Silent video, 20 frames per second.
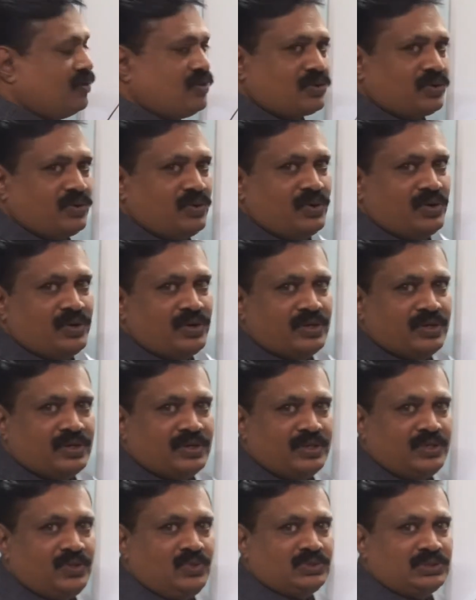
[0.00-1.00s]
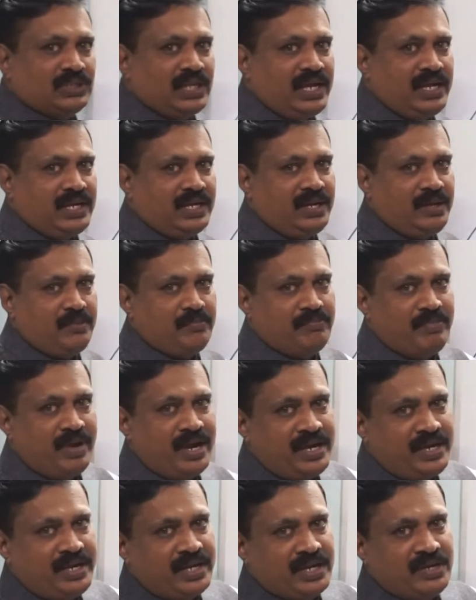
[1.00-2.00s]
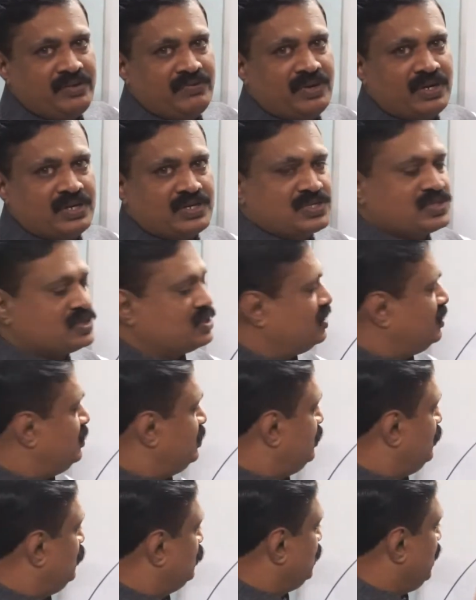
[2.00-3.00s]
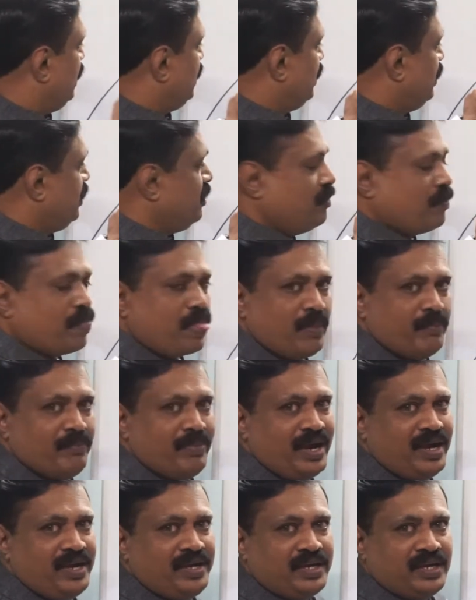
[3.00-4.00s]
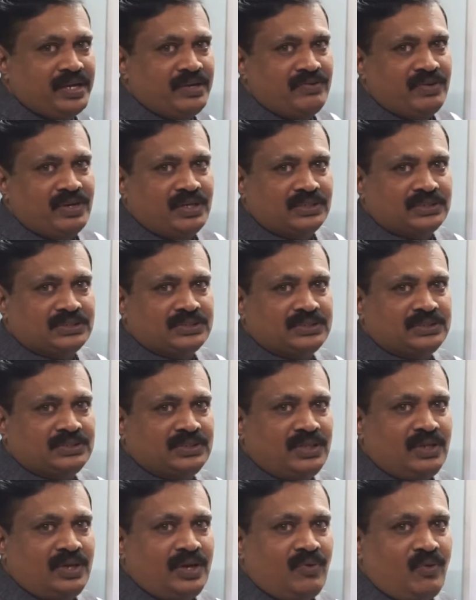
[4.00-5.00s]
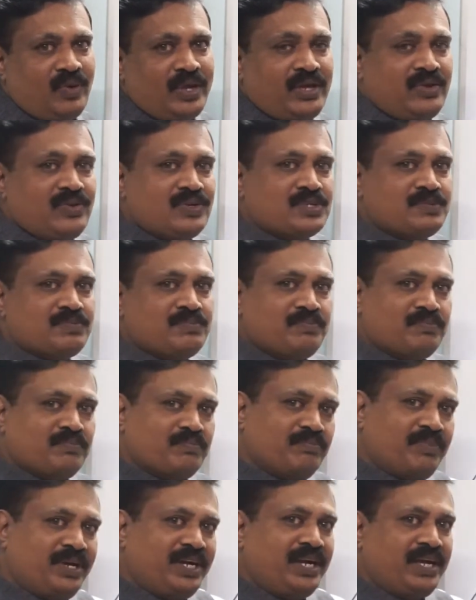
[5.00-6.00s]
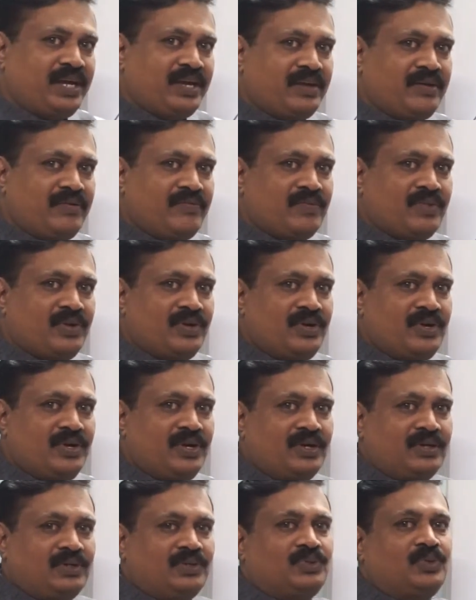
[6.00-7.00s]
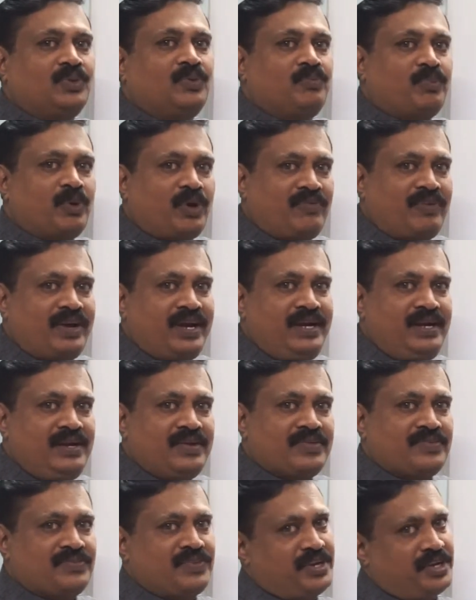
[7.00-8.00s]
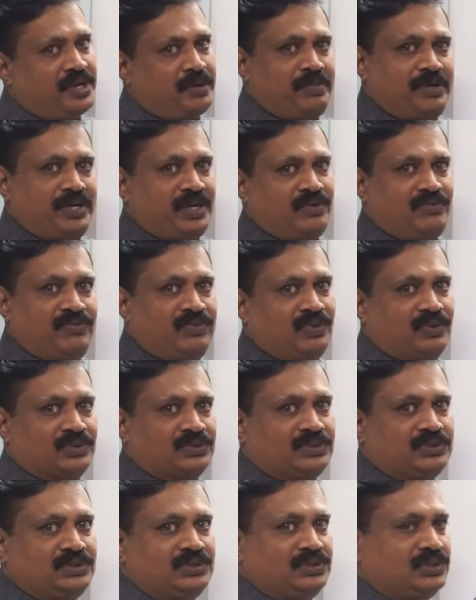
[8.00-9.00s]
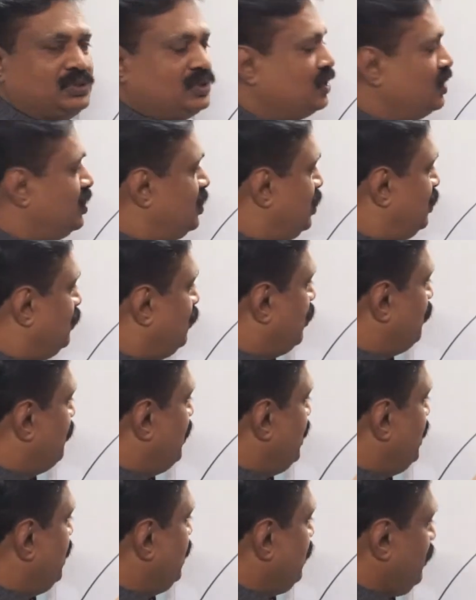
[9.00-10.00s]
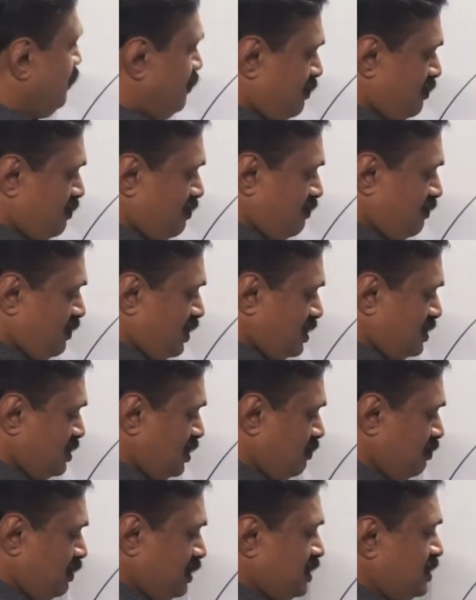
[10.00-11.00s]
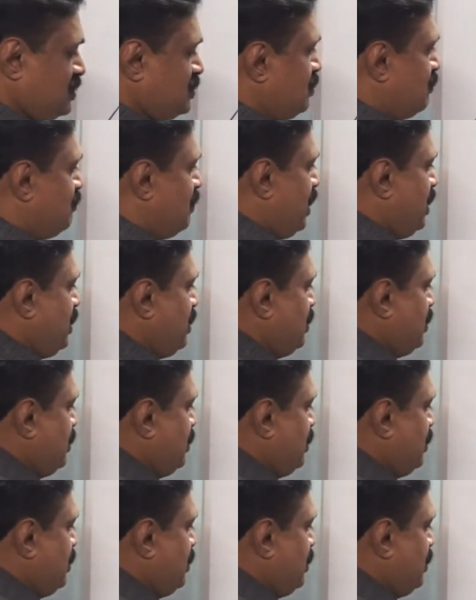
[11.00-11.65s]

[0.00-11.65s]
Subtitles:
road, you slightly bend inwards. You slightly bend inwards. Why are you bending? To provide centripetal force. You are bending, for example, this is the bike,